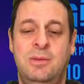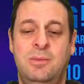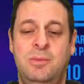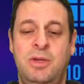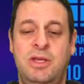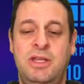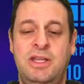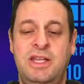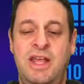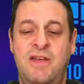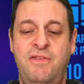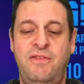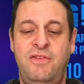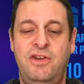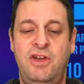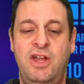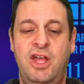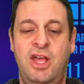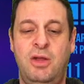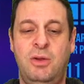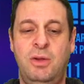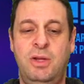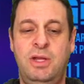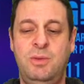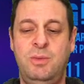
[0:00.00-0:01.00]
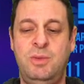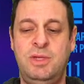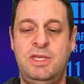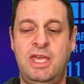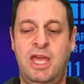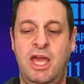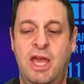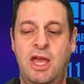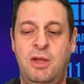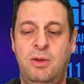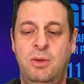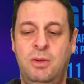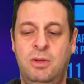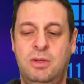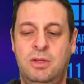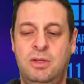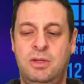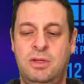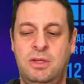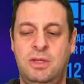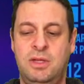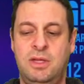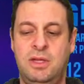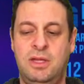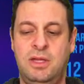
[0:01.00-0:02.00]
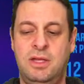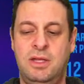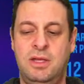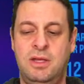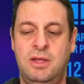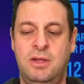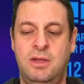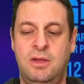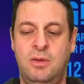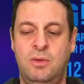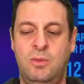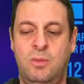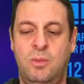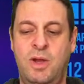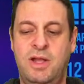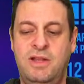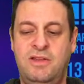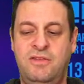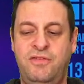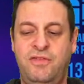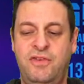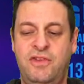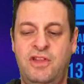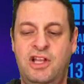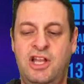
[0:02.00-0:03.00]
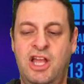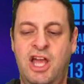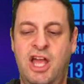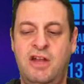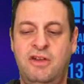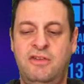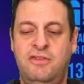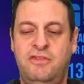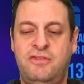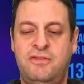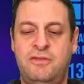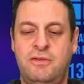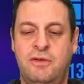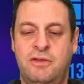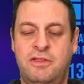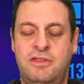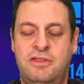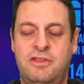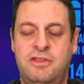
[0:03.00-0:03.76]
But you never know. Here we go. Waiting for the load. It's got a